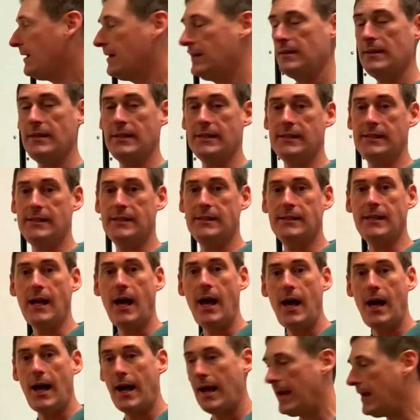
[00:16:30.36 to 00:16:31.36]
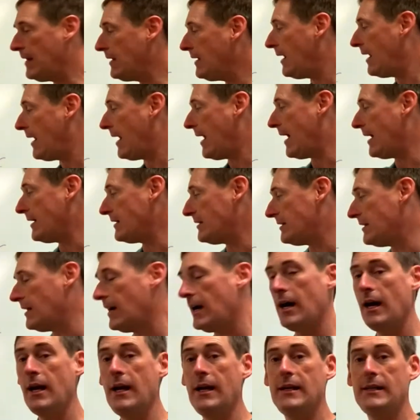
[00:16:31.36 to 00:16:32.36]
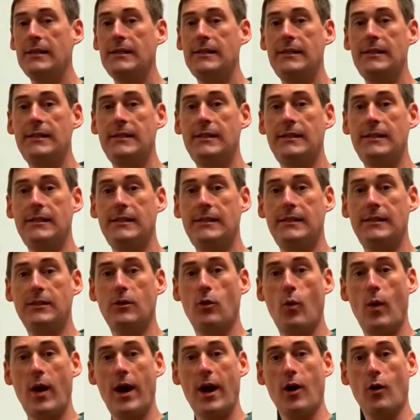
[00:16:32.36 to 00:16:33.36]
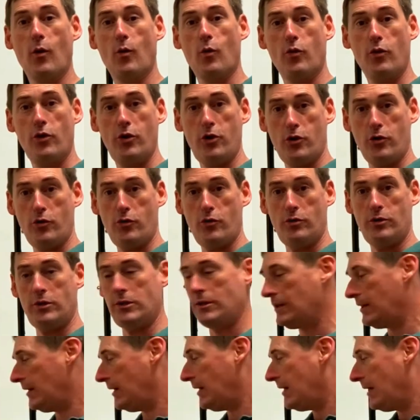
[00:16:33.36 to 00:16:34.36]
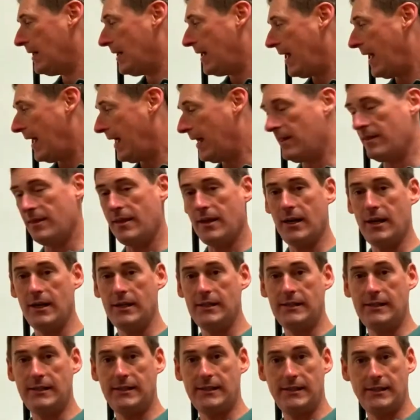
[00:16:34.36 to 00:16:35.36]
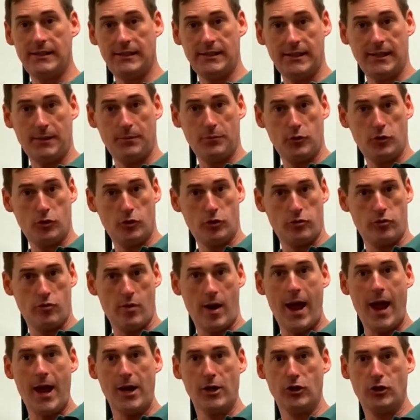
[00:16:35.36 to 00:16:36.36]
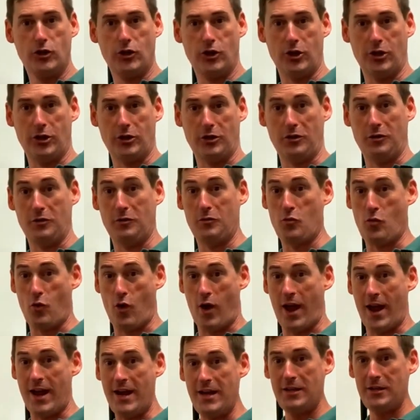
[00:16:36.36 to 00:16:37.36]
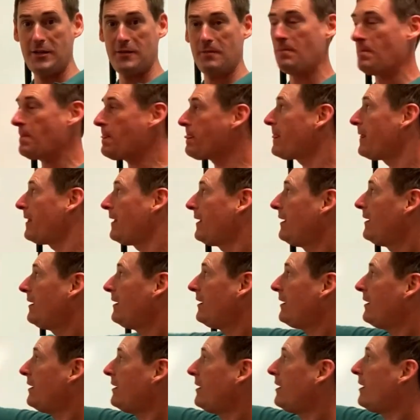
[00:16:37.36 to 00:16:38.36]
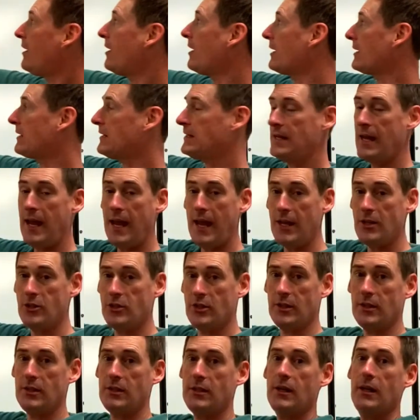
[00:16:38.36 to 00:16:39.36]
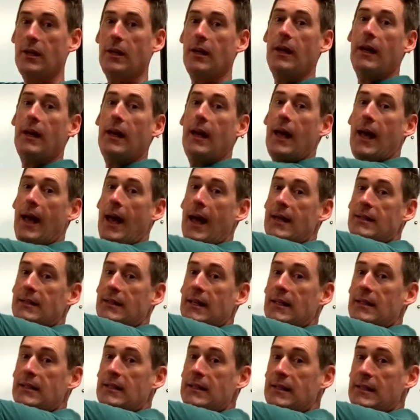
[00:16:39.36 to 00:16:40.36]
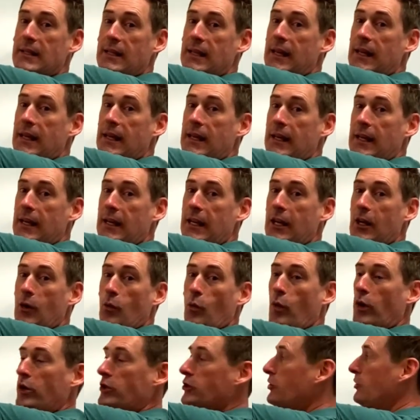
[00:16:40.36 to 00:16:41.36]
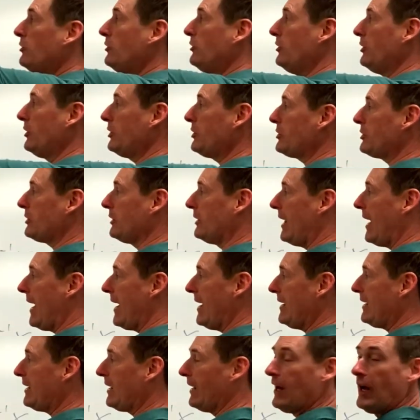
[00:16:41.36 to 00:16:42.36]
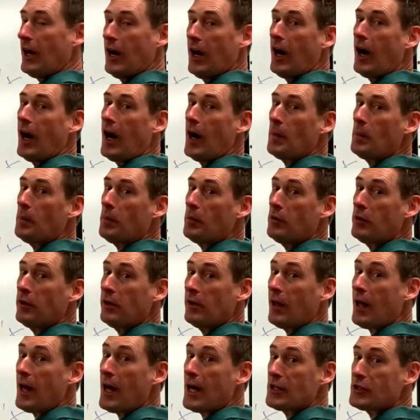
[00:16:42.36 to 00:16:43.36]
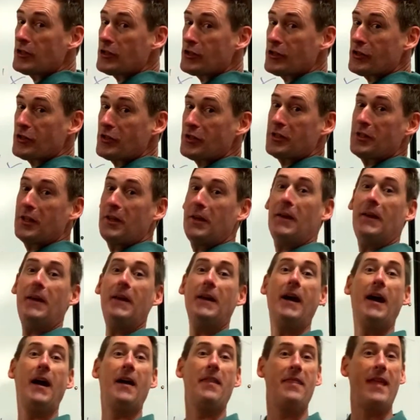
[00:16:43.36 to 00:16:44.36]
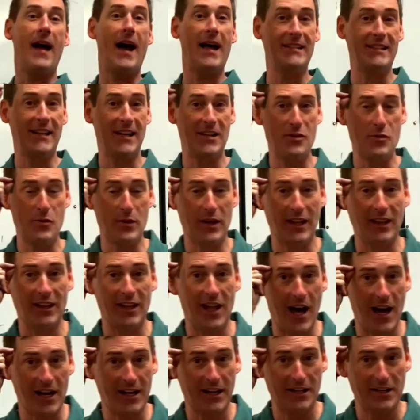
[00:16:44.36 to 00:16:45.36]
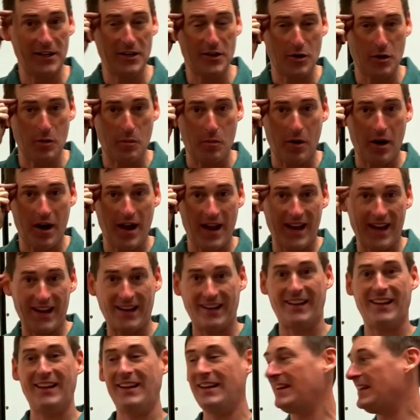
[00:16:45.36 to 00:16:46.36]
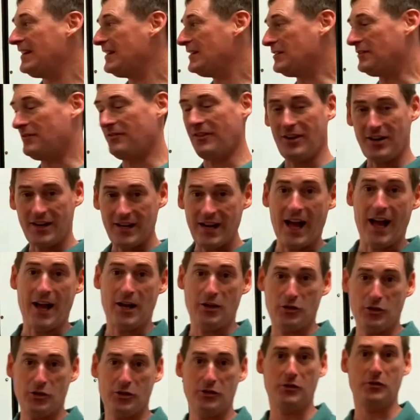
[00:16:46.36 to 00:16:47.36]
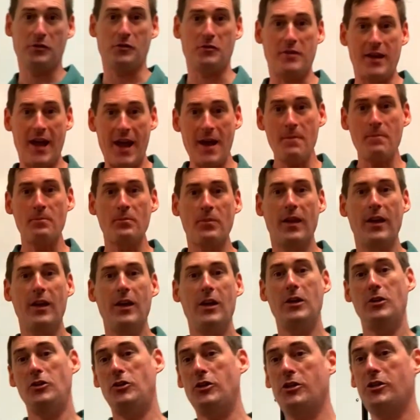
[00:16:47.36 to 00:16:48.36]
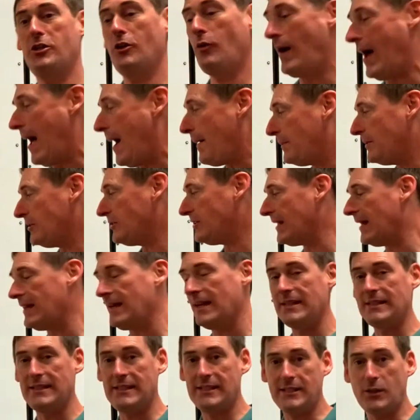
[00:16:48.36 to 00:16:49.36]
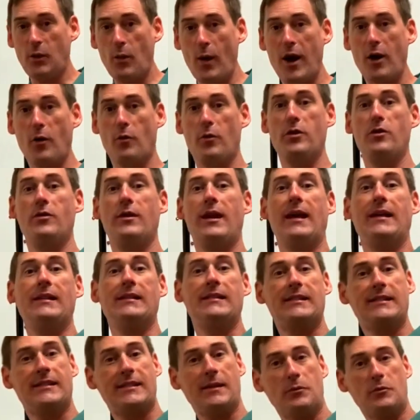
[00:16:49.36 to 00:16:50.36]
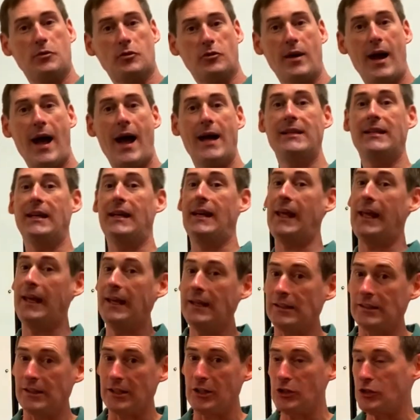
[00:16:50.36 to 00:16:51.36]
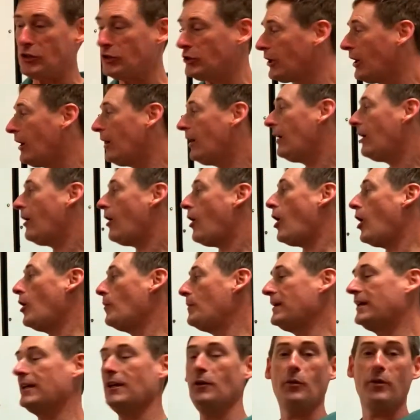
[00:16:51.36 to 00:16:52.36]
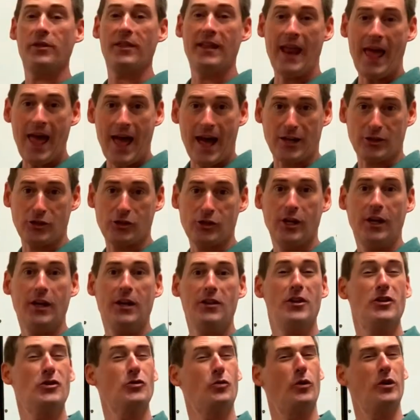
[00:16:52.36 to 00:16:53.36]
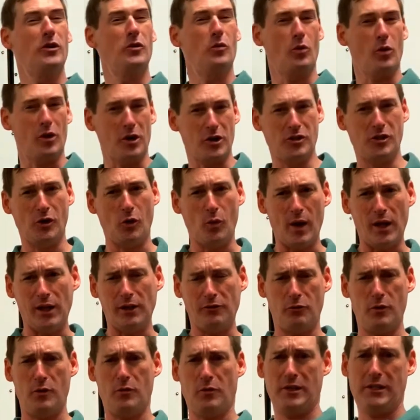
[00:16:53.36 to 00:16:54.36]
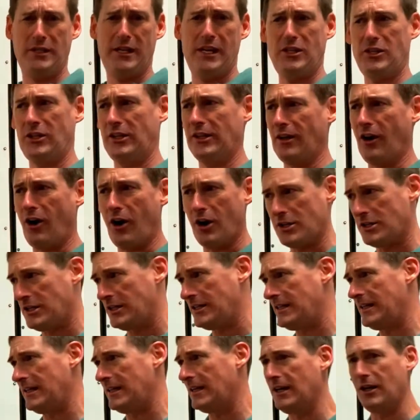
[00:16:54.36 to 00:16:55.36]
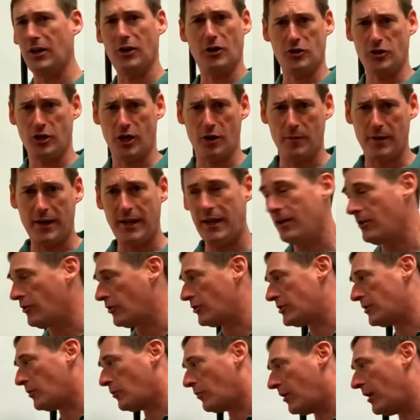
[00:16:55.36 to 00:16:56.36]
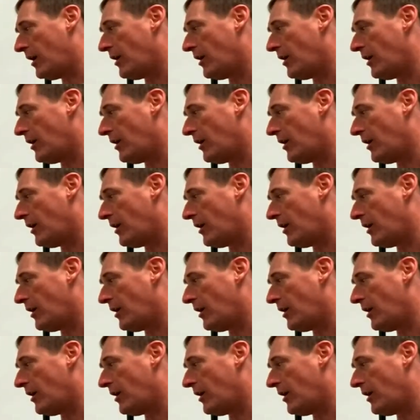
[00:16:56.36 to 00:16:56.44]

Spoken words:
The sine has the square root and the subtraction, right? Arc tangent has a T, which looks like a plus. And that's how you can lock it into your brain. It's very nice, okay? Just so happens that square root and subtract in English all begin with an S. This wouldn't work so well if we were teaching in Argentina or Germany or somewhere